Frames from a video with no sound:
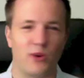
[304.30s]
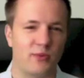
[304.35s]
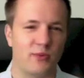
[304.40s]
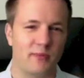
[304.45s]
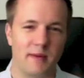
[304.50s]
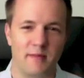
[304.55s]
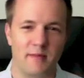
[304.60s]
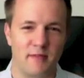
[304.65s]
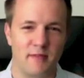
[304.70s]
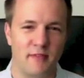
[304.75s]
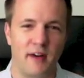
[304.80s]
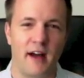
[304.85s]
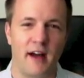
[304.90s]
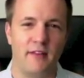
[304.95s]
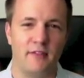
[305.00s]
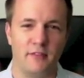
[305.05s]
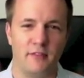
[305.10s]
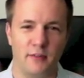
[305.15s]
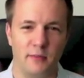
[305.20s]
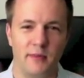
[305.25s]
maybe 5
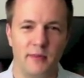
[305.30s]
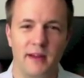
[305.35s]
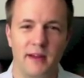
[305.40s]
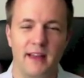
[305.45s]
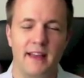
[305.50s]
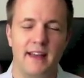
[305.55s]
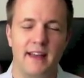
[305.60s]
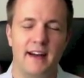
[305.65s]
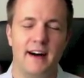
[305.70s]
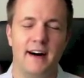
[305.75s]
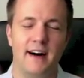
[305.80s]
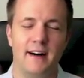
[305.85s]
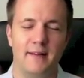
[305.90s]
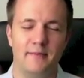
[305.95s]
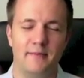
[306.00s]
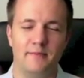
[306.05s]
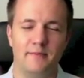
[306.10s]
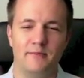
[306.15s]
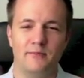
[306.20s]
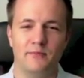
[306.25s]
of
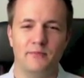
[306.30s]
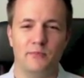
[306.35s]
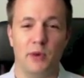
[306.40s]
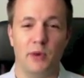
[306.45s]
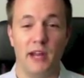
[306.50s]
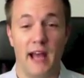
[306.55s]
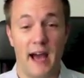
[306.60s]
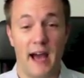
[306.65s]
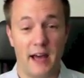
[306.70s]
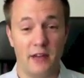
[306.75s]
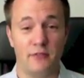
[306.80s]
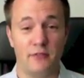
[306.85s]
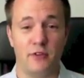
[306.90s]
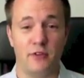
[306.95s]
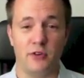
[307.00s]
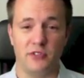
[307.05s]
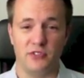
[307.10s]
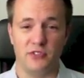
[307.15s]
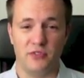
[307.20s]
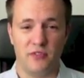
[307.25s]
them. But out of
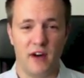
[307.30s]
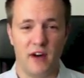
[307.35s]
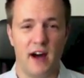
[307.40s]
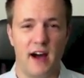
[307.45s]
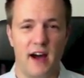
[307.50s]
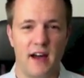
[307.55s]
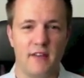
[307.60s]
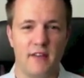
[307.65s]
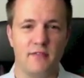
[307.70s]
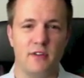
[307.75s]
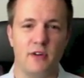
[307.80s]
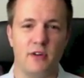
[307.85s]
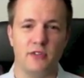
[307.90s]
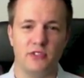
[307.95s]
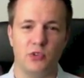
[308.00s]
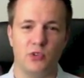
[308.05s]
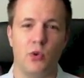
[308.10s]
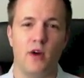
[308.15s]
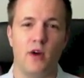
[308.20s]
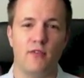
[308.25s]
those 5, it's
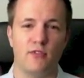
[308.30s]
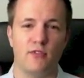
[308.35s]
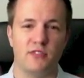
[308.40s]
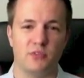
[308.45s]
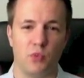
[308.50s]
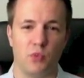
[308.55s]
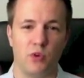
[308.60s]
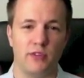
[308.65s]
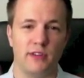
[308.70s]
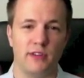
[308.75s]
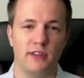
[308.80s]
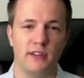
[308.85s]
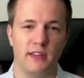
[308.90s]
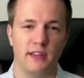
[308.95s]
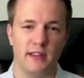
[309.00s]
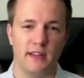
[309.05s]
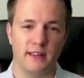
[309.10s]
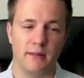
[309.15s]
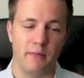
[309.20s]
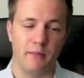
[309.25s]
whoever's willing to
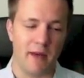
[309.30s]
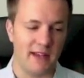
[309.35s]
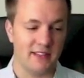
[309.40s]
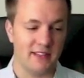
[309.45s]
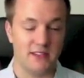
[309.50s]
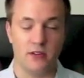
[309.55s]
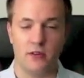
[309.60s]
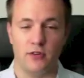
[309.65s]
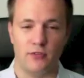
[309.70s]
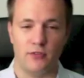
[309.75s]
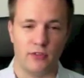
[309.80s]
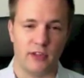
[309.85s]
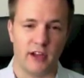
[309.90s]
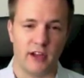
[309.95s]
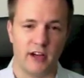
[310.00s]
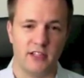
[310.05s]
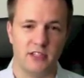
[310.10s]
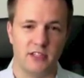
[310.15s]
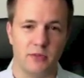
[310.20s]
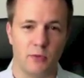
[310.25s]
get the best deal for the
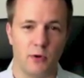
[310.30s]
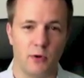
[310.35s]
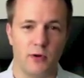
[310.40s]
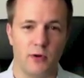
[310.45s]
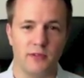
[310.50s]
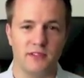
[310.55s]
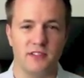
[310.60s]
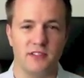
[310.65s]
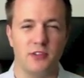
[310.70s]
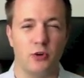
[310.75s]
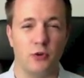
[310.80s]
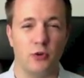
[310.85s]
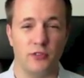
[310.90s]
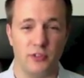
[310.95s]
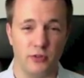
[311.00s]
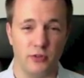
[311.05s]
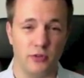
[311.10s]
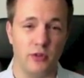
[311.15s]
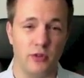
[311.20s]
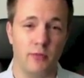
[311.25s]
customer and still
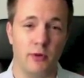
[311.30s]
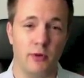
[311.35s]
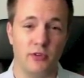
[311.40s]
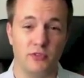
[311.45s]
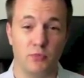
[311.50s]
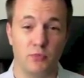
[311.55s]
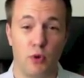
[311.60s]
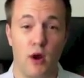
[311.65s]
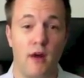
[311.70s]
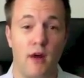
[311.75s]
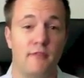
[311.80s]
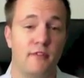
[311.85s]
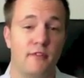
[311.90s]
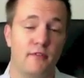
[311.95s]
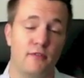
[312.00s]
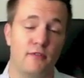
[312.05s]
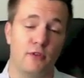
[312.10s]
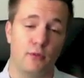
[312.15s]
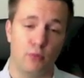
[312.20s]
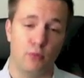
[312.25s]
yield the most profit
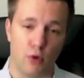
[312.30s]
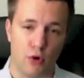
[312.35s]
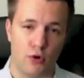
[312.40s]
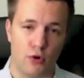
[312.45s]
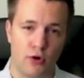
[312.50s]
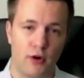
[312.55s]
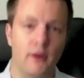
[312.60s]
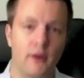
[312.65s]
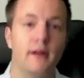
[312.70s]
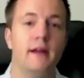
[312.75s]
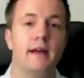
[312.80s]
for the broker.